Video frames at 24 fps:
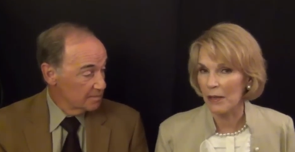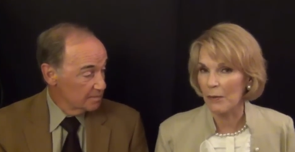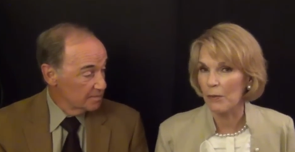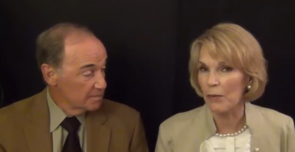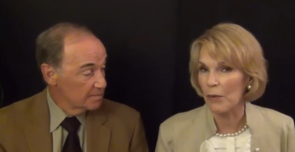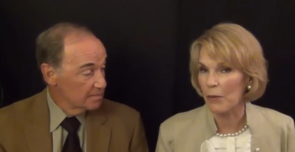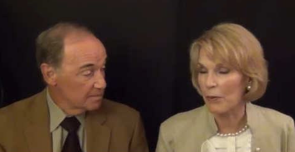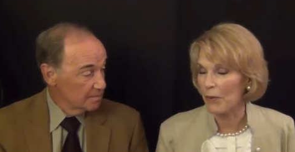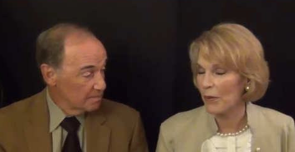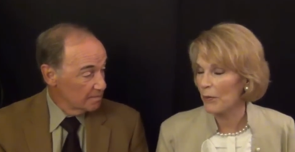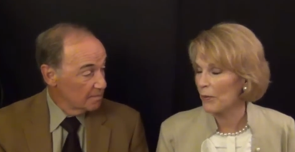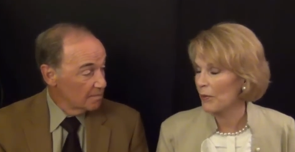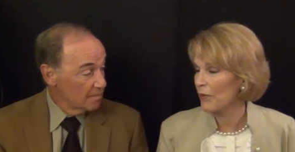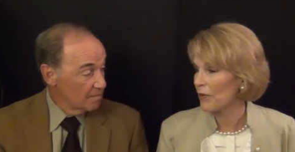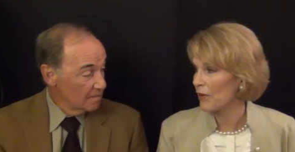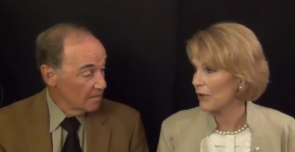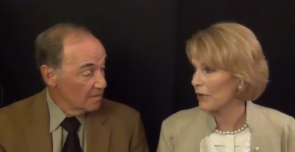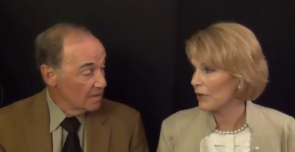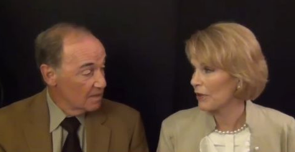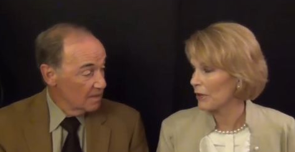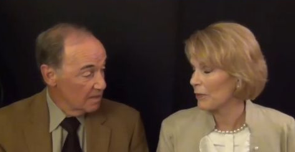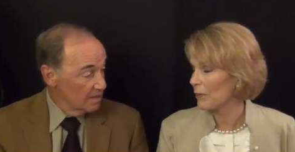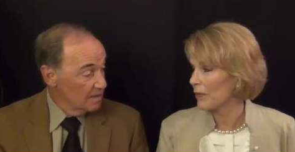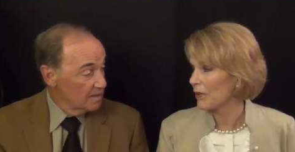Speaker 1: supplement with a
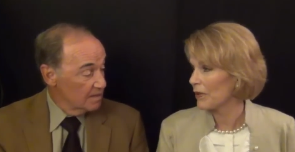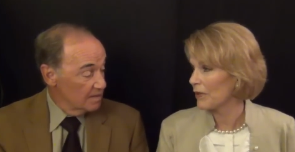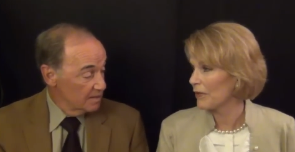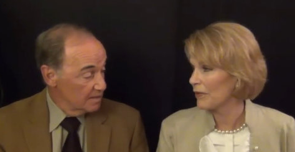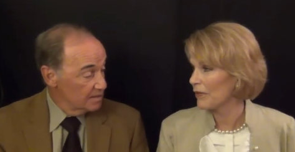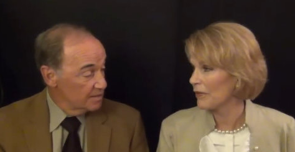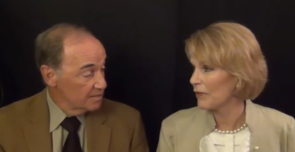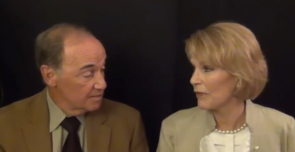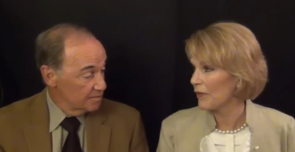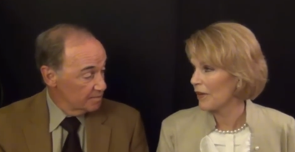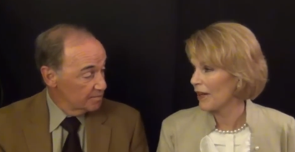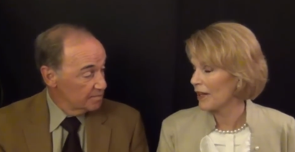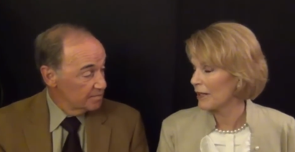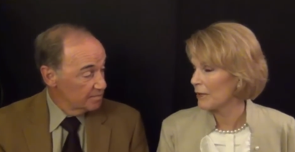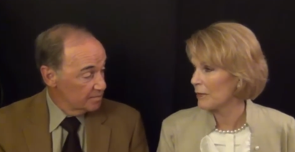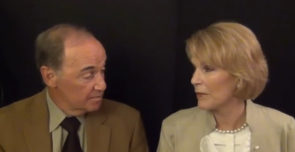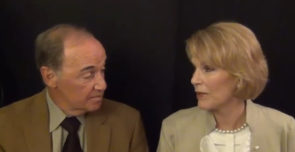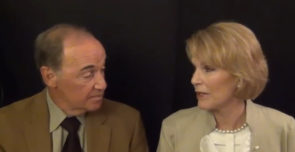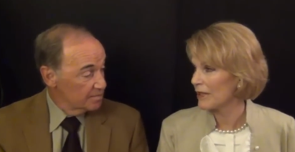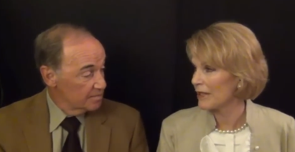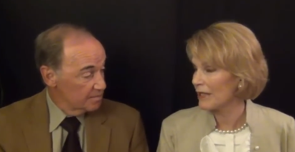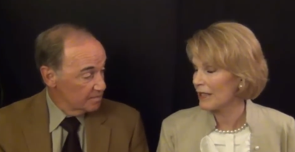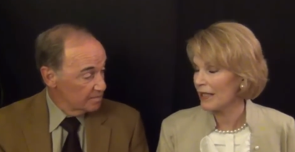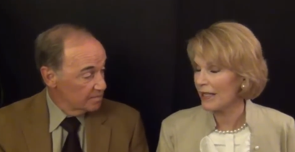little bit of
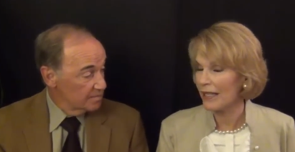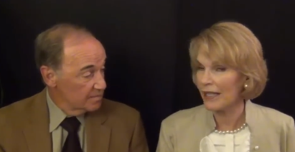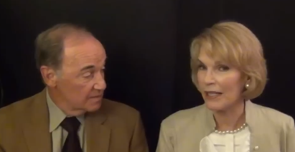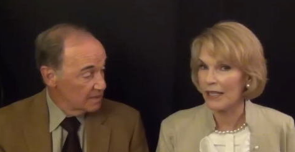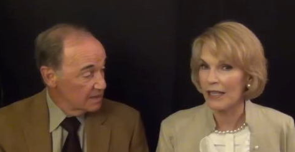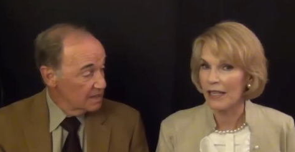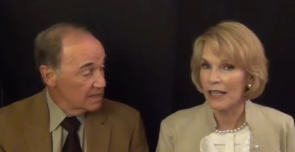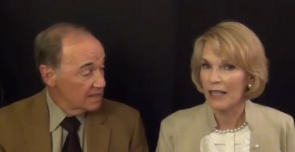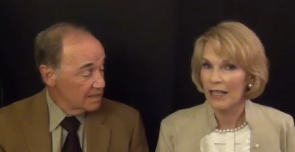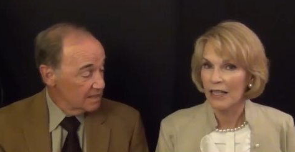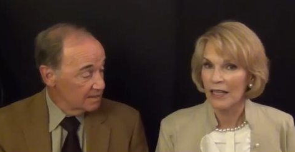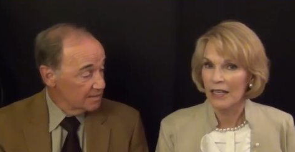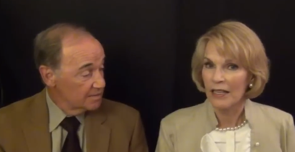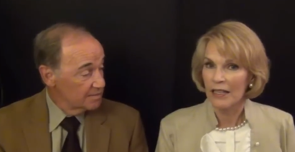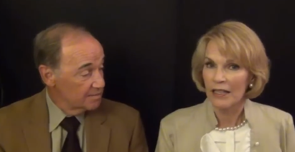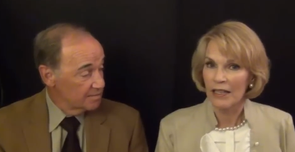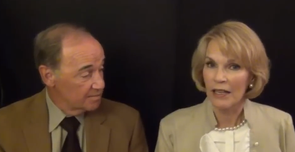vitamin C. Yeah.